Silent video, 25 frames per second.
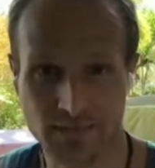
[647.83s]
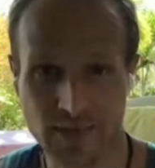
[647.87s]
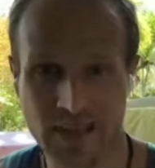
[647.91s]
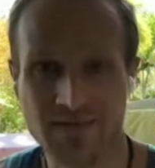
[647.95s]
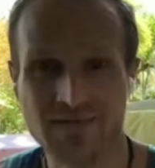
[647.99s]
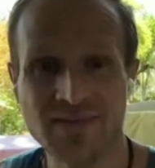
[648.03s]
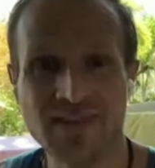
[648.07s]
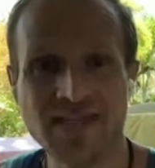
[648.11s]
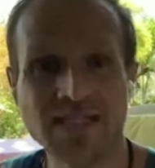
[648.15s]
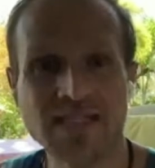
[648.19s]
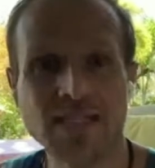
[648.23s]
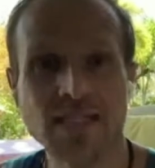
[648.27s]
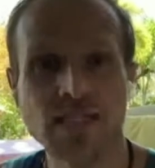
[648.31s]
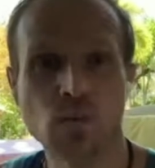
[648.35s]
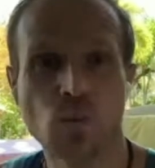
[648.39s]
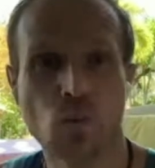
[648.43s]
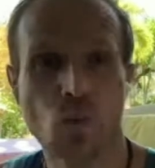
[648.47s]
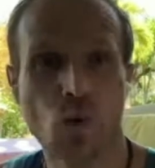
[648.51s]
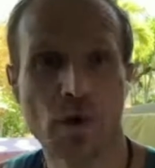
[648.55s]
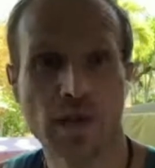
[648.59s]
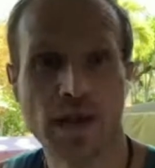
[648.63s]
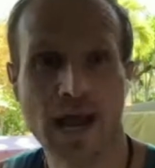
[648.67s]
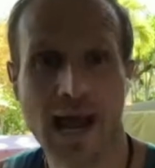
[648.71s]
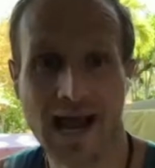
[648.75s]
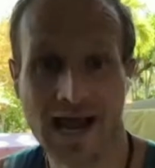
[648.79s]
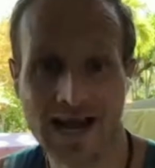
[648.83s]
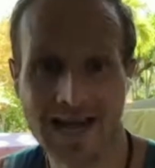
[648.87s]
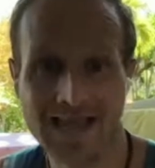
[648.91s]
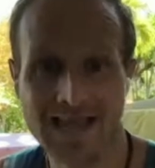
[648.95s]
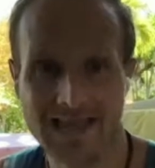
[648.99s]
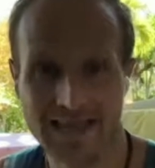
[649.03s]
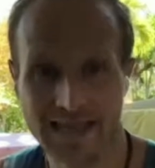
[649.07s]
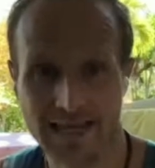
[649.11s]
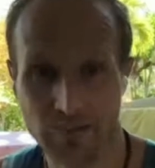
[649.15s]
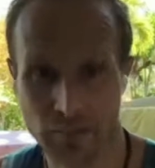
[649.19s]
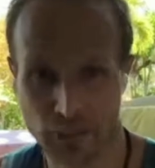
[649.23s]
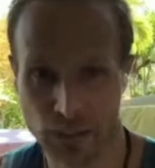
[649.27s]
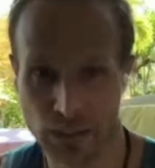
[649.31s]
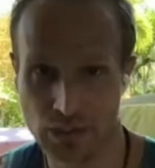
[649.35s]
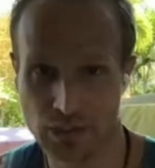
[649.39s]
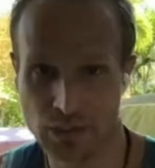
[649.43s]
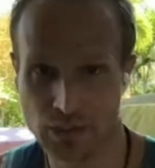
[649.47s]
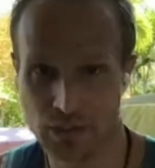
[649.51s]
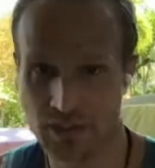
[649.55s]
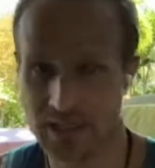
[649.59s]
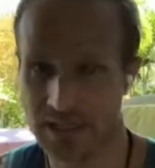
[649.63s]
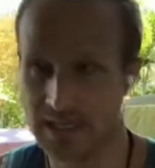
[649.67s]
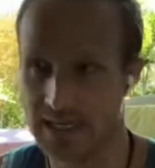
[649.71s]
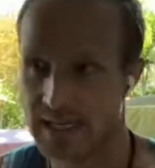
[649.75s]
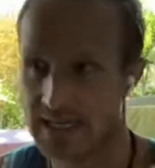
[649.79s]
And this is what I think
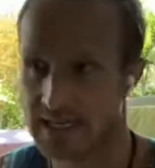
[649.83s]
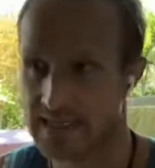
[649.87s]
personally,